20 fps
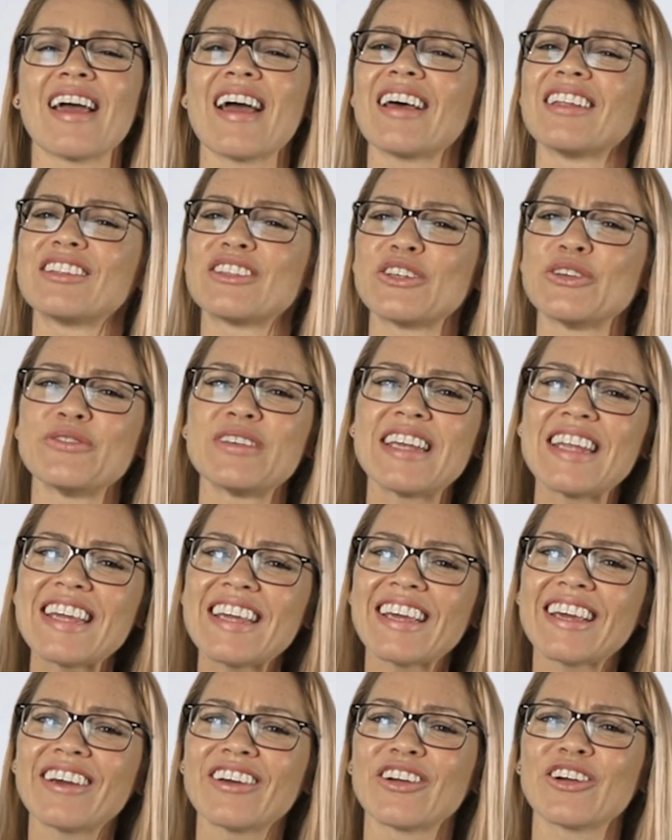It's
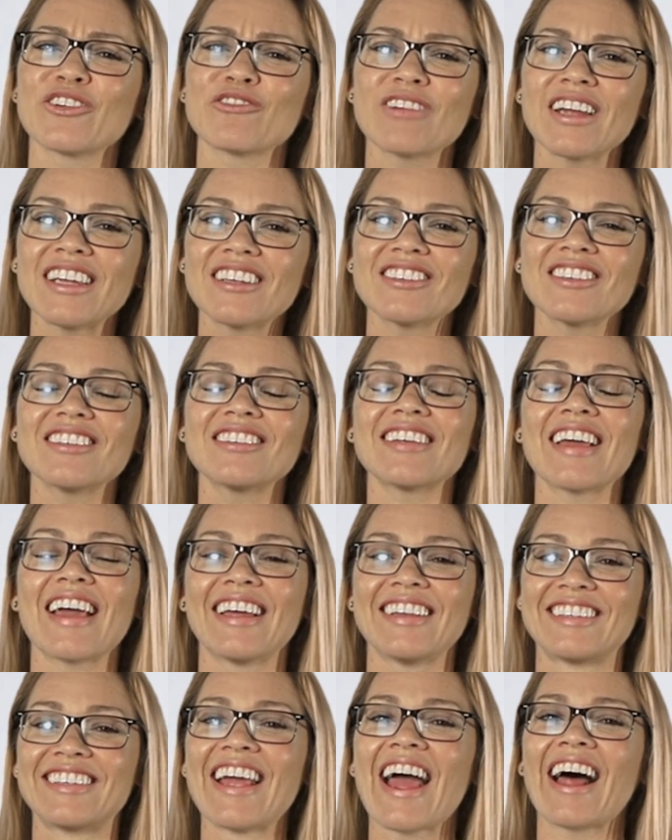unique, courageous,
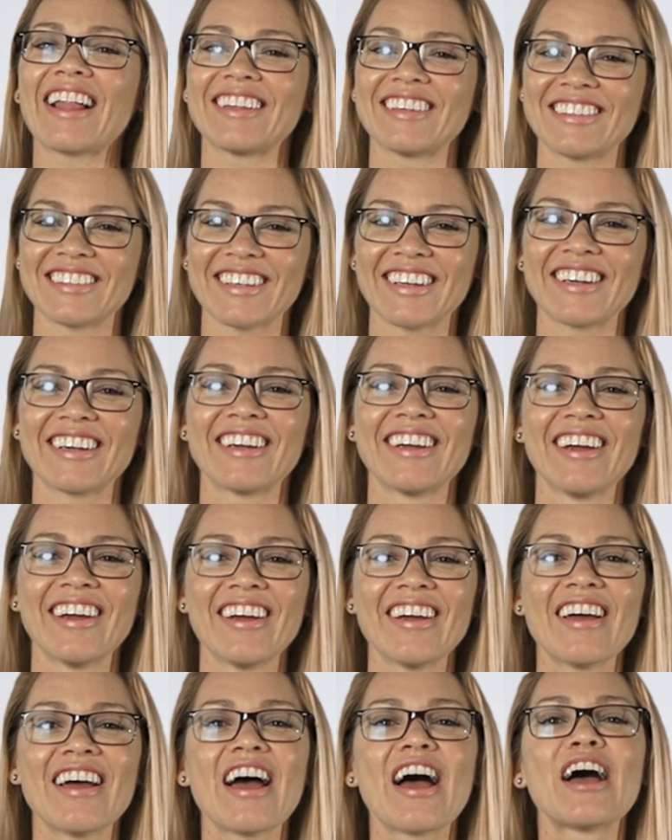and challenging.
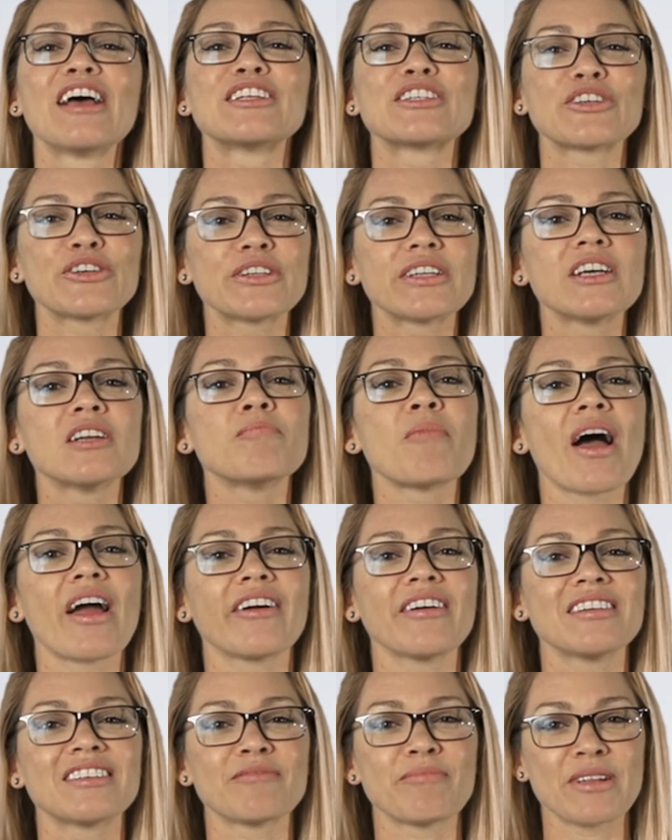I certainly admire
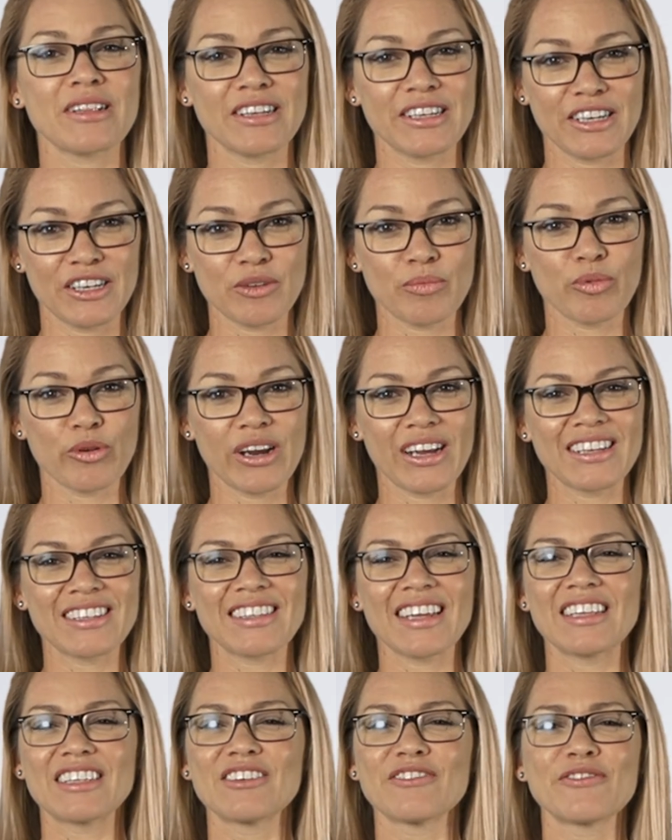his ability to bring a
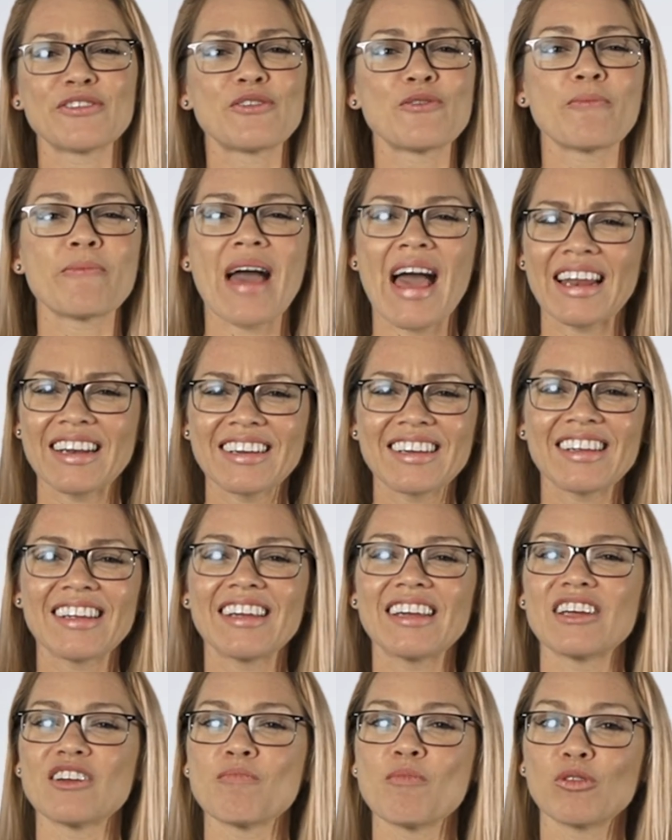sense of humanity
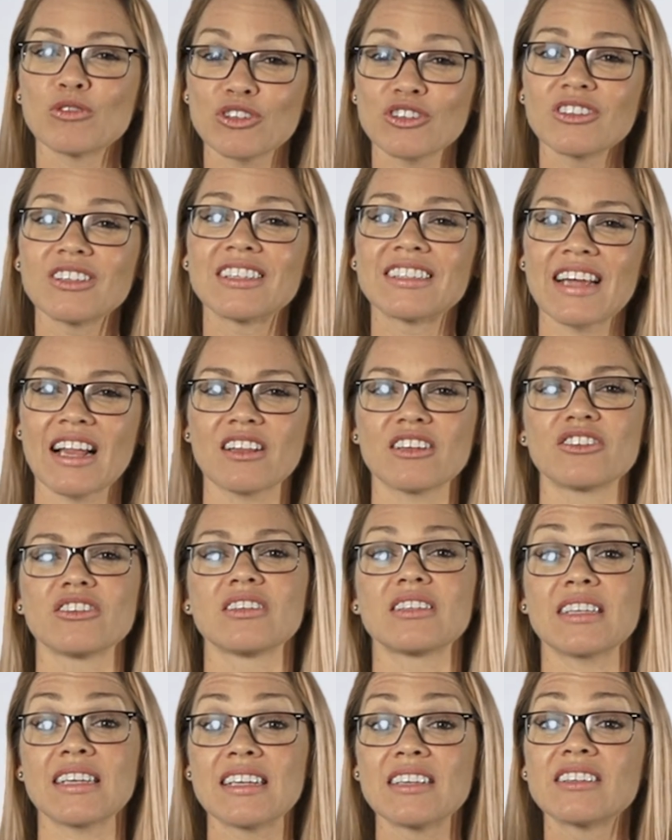and emotional
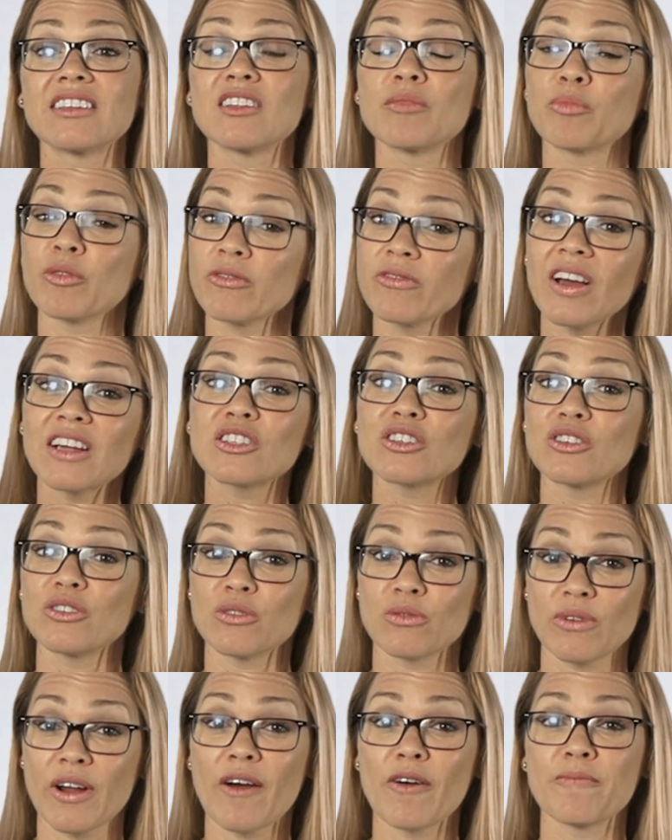intelligence into the professional
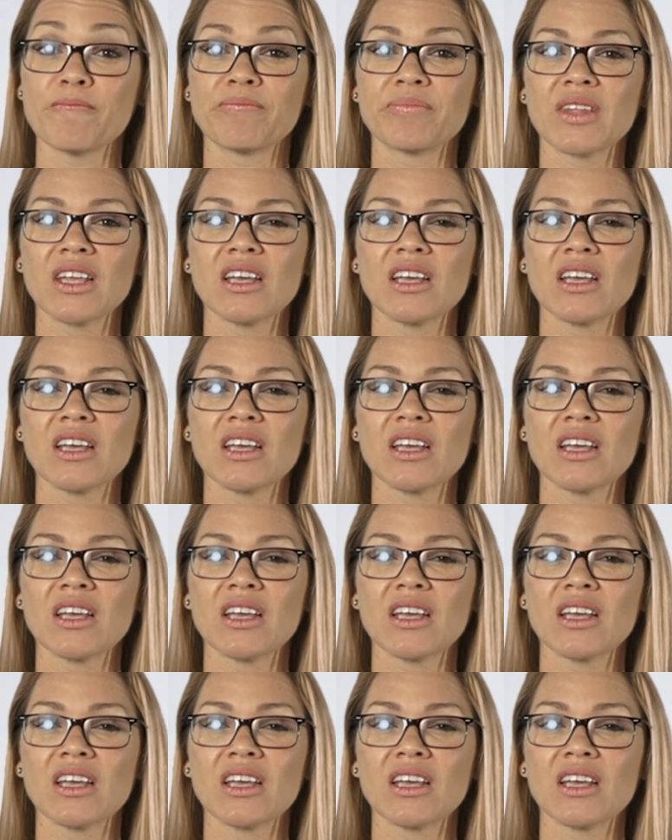realm.